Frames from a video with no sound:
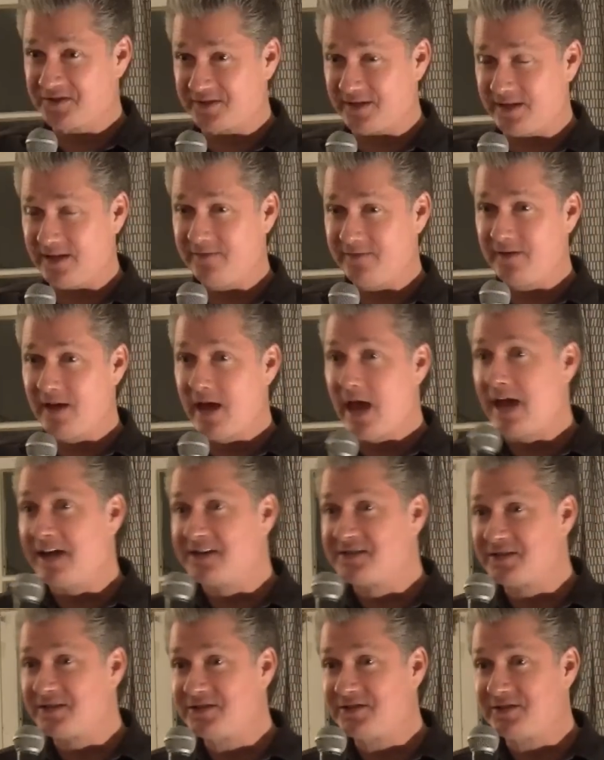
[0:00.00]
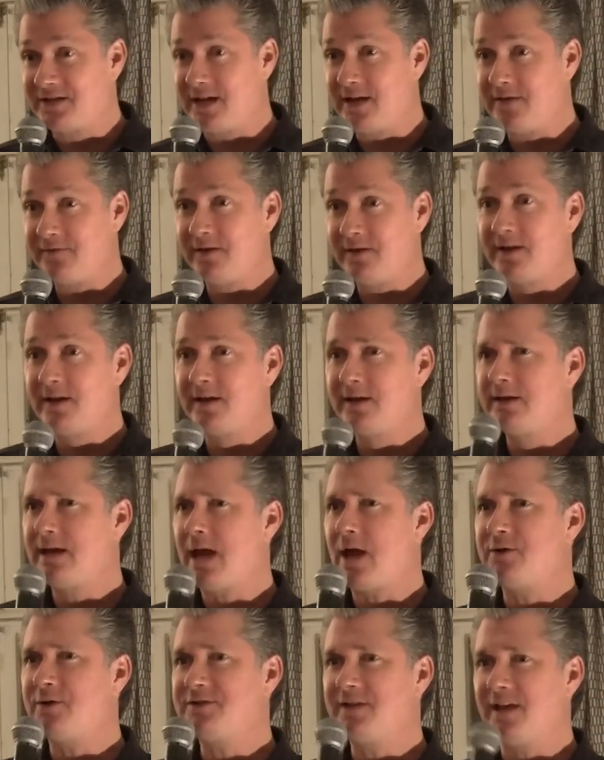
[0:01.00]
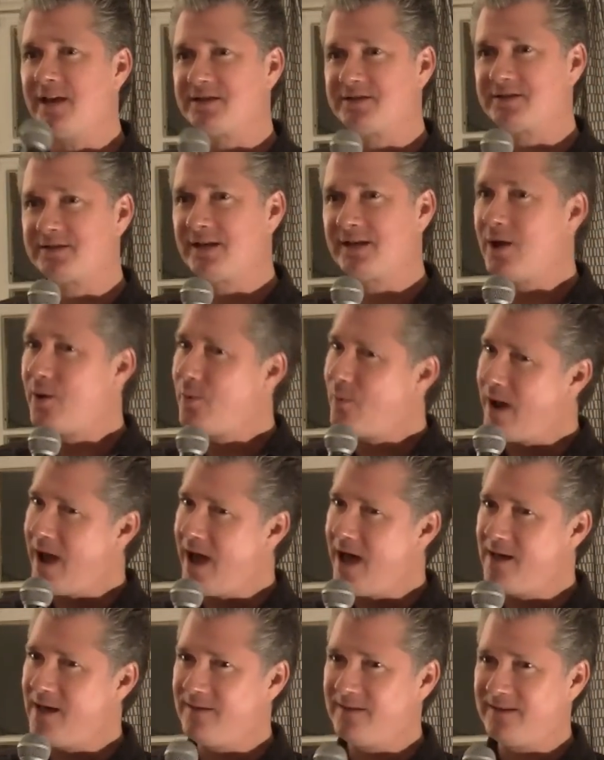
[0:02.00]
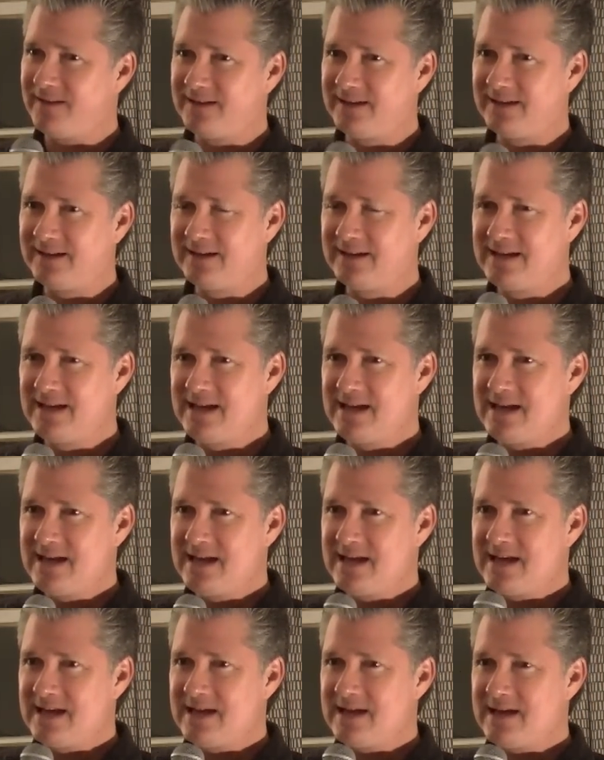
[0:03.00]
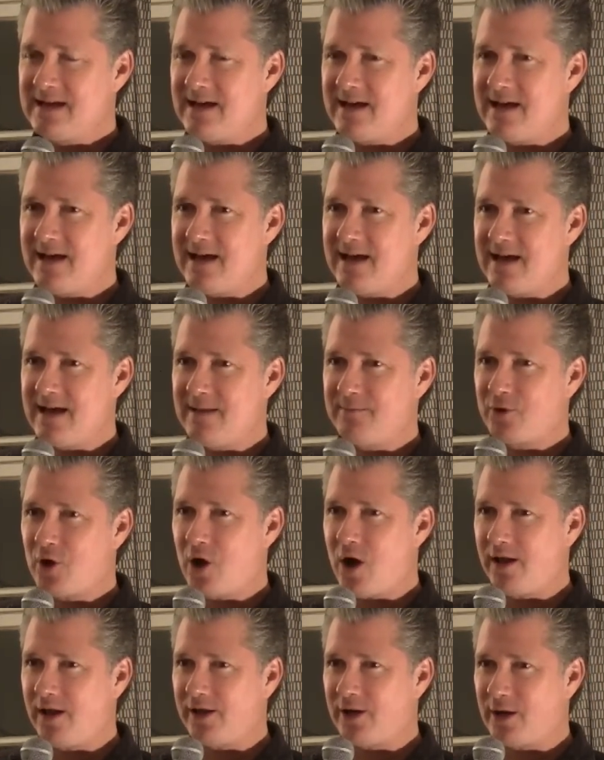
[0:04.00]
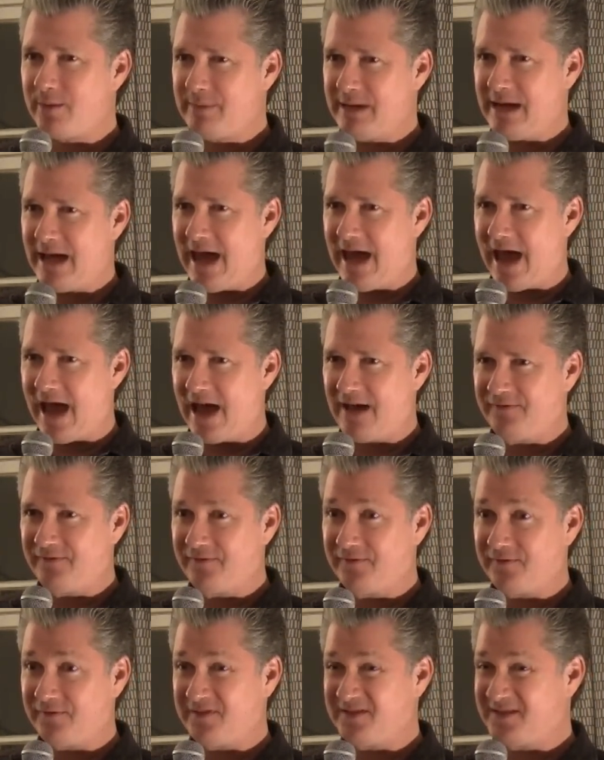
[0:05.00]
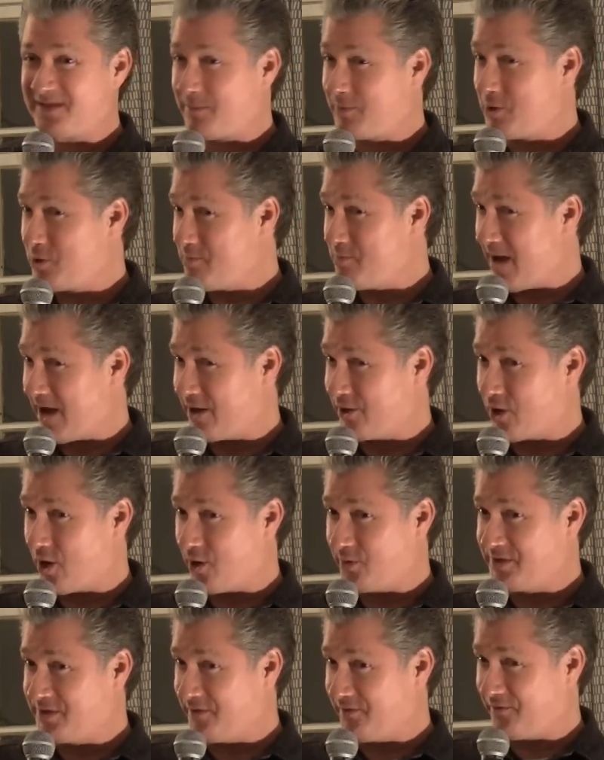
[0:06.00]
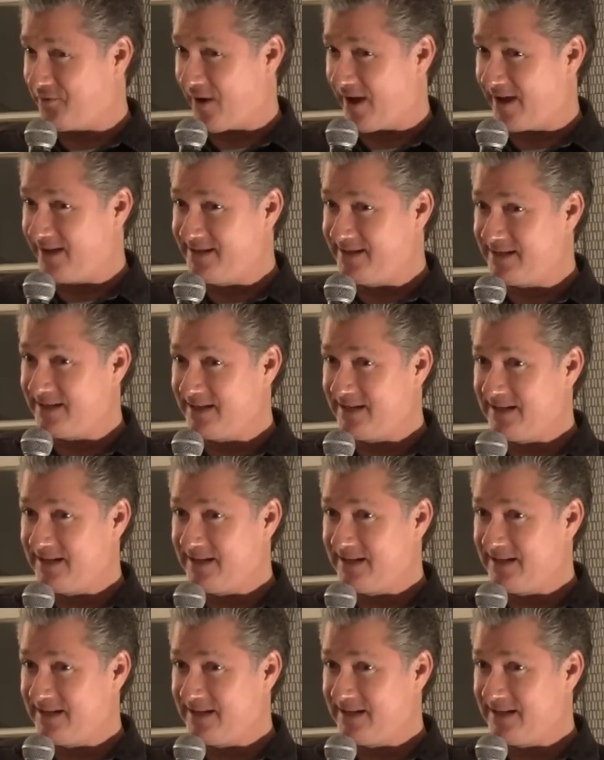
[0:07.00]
Steve. Hey, is this Steve? Yeah, who's this? Well, I'm calling on behalf of somebody you might know, dear friend.